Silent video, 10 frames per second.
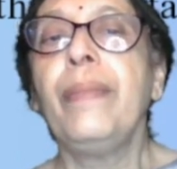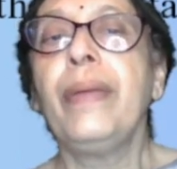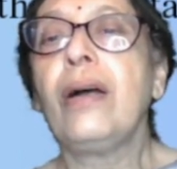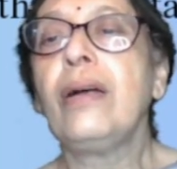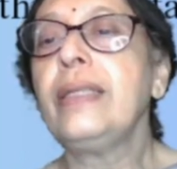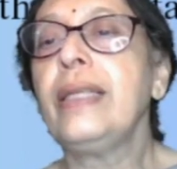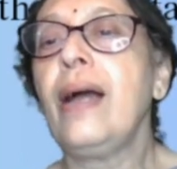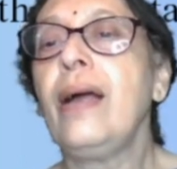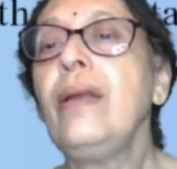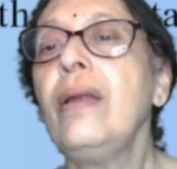because they
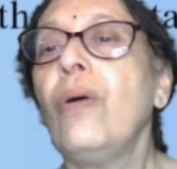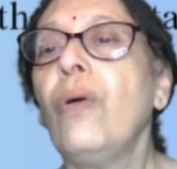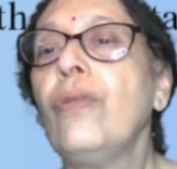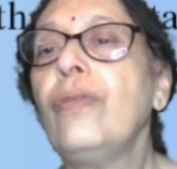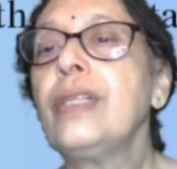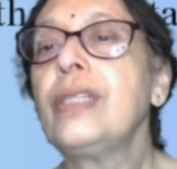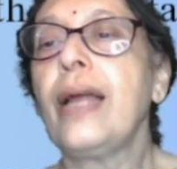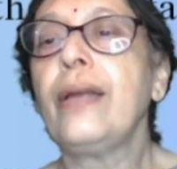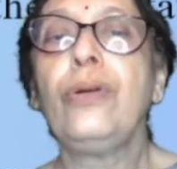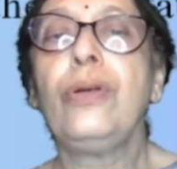are
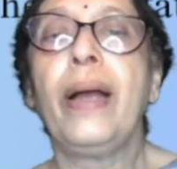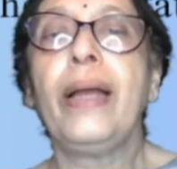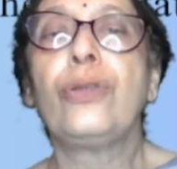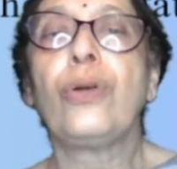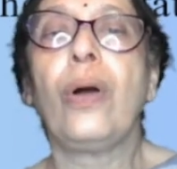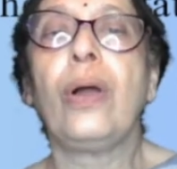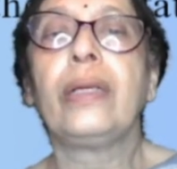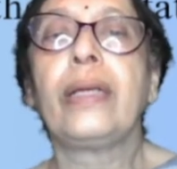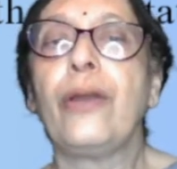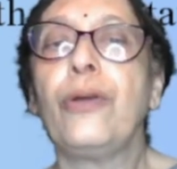overshadowed by
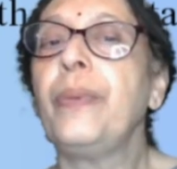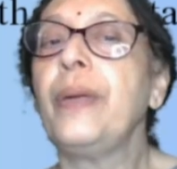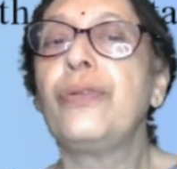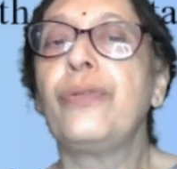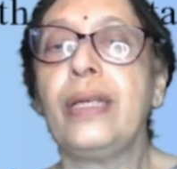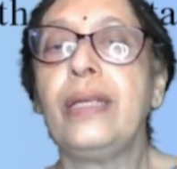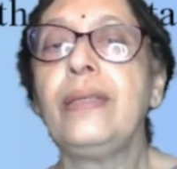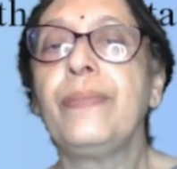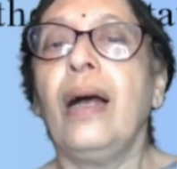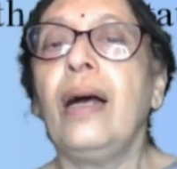tall canopied trees.